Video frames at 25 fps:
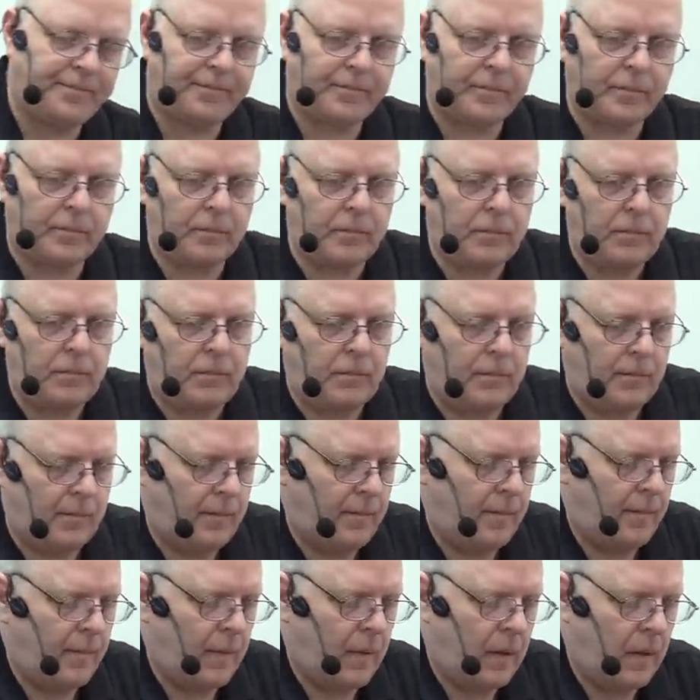
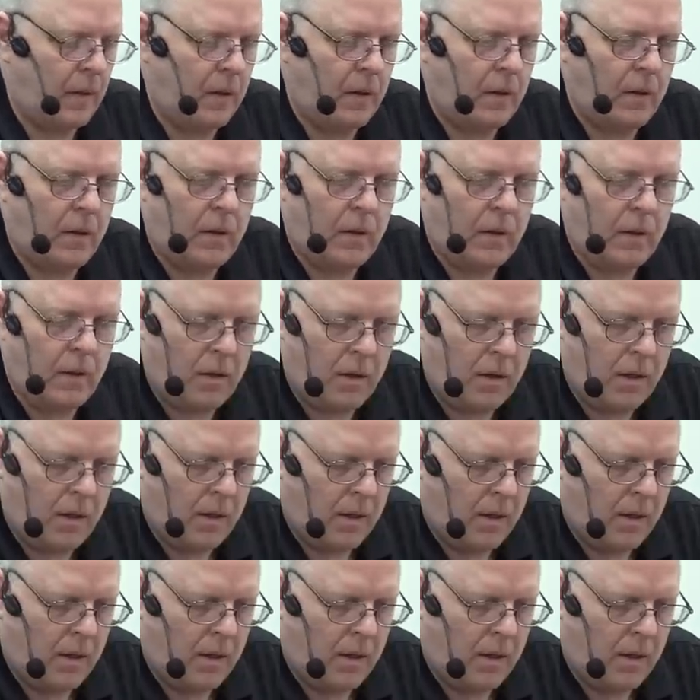[no speech]